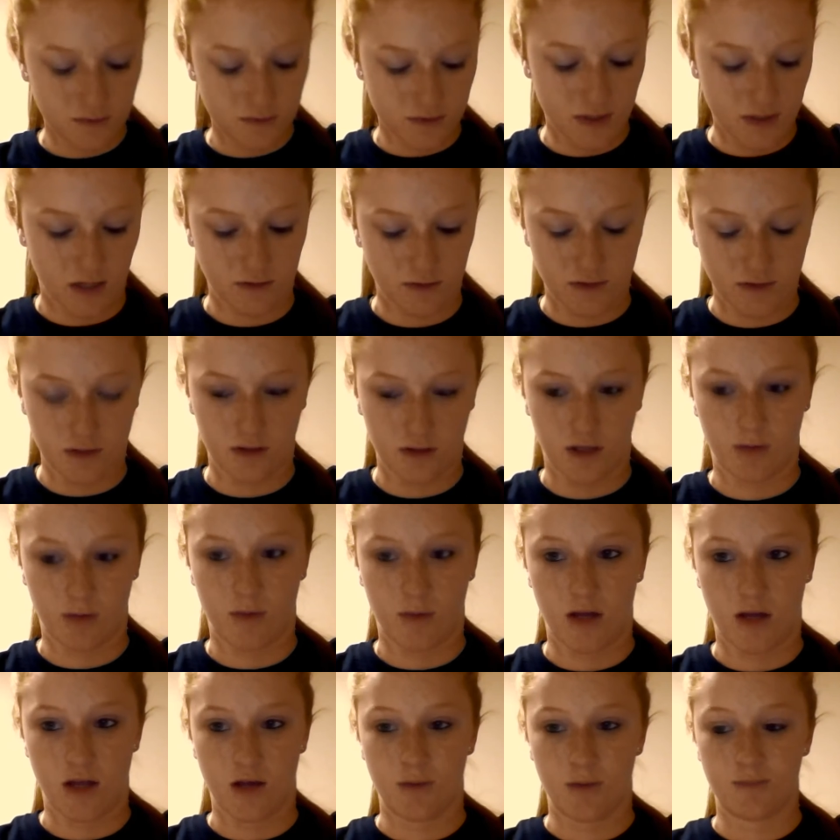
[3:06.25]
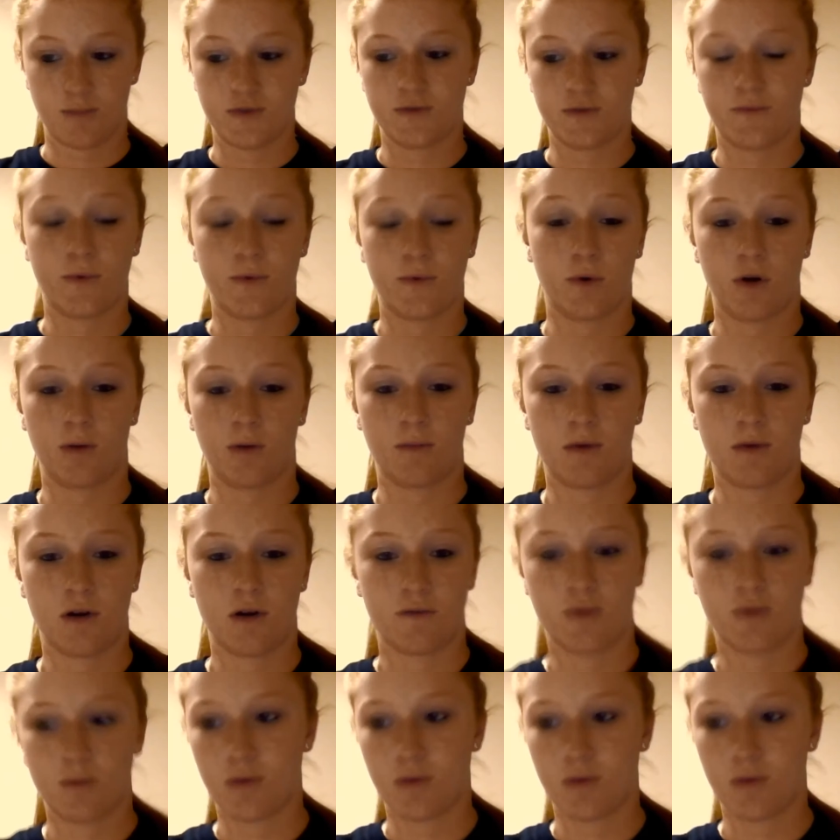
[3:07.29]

down to like my hips form of the